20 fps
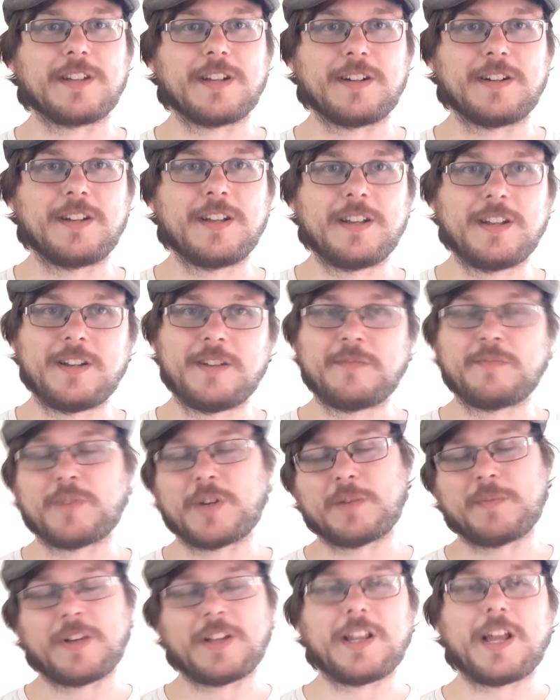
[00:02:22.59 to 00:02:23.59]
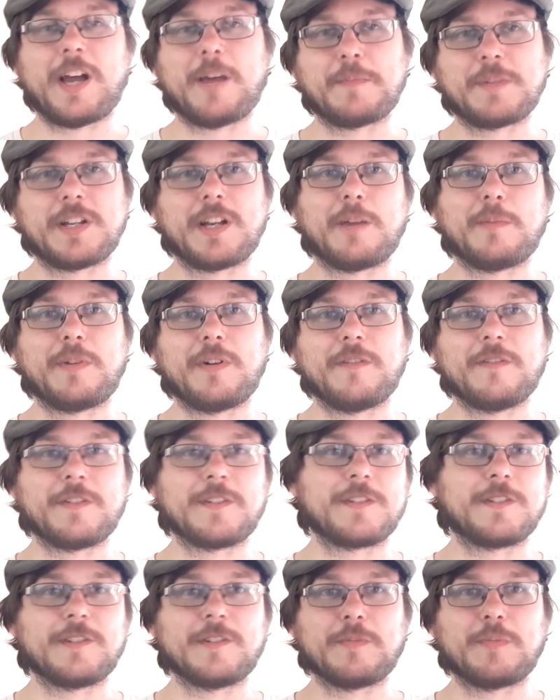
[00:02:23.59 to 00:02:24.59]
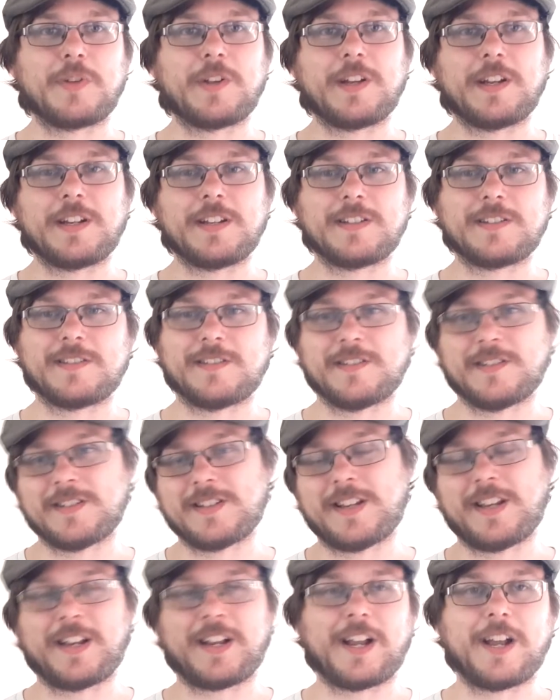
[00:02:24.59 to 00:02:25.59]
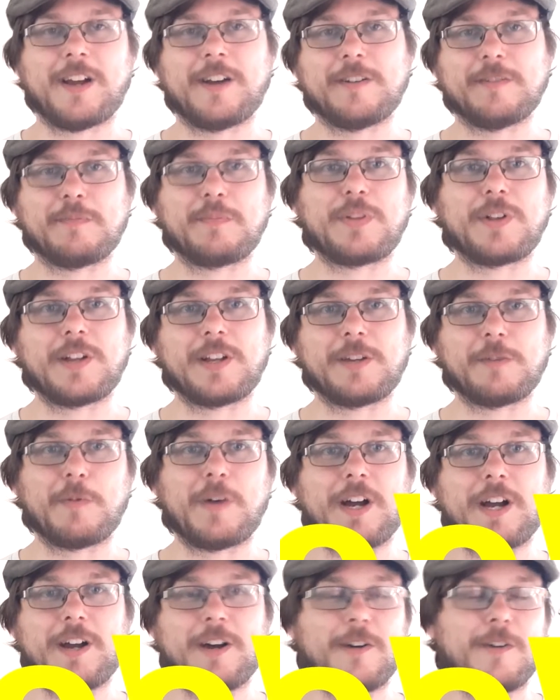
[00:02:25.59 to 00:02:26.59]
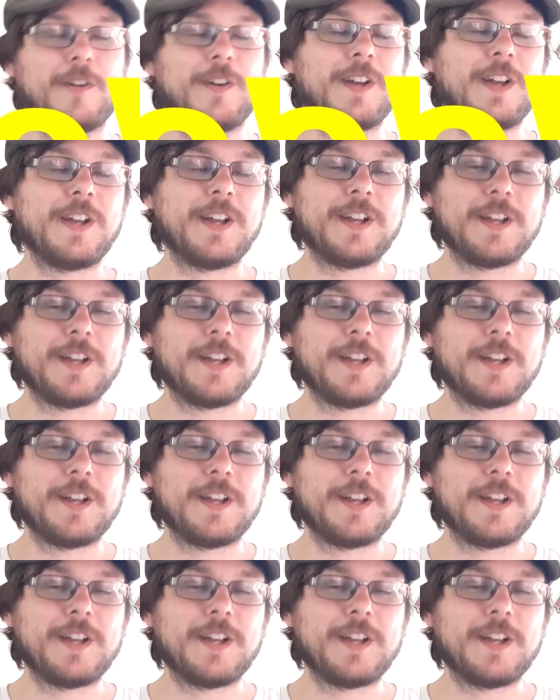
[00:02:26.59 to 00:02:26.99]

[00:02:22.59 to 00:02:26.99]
I'd bring my laptop over to their place and just hang out and play WoW.